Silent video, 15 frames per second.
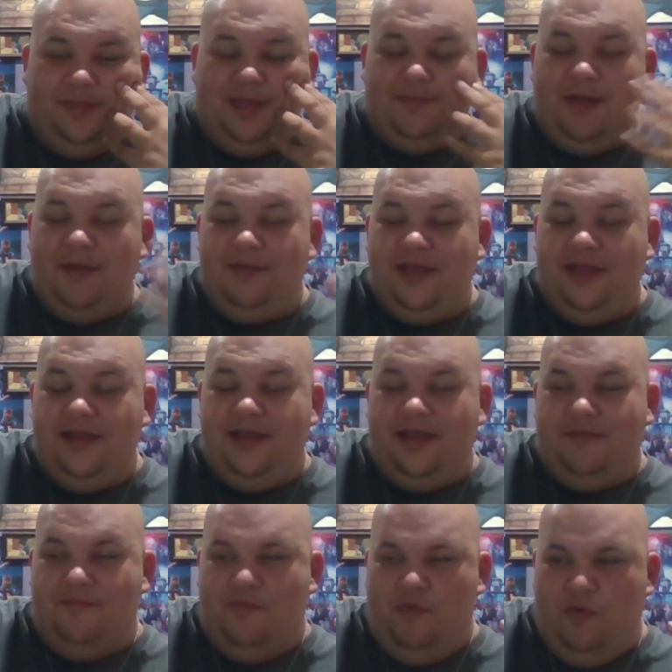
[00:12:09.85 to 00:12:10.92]
probably could have
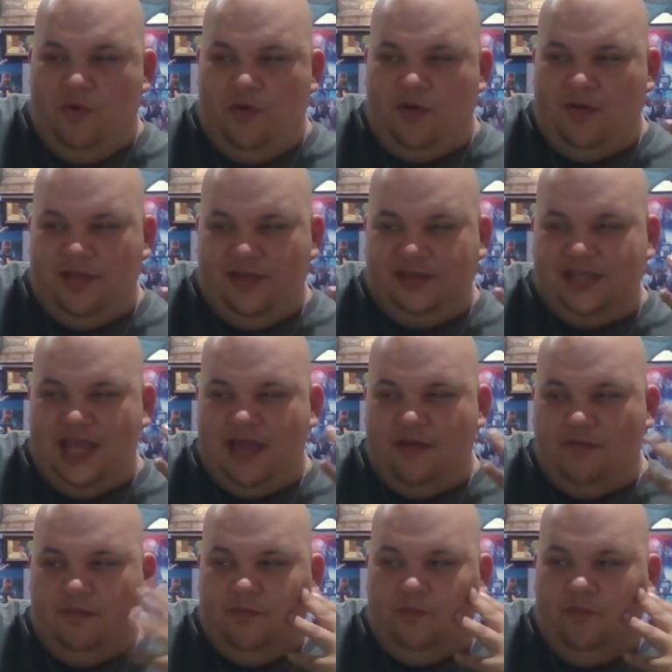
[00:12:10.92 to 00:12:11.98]
done more. There's like
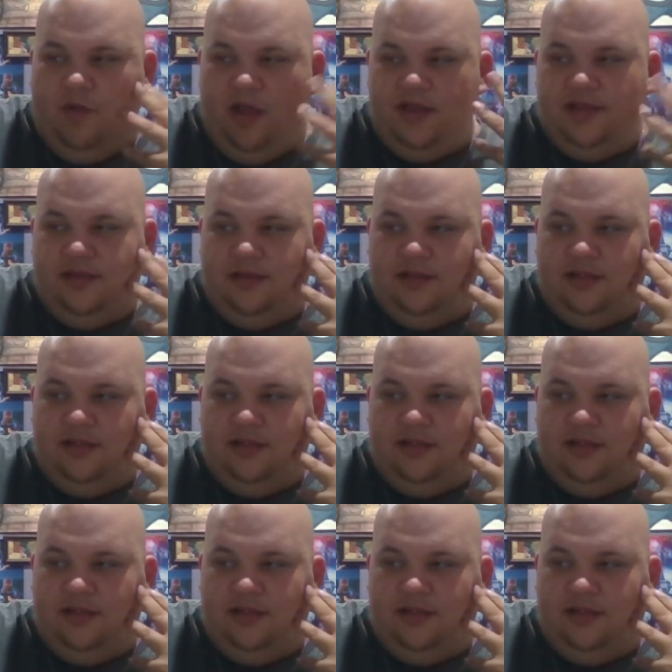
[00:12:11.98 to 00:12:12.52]
one